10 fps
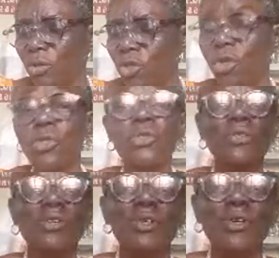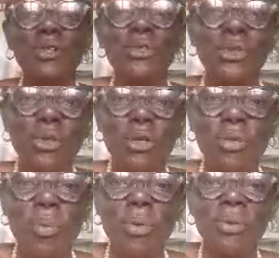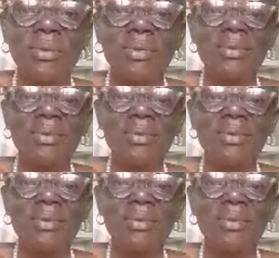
just use your spoon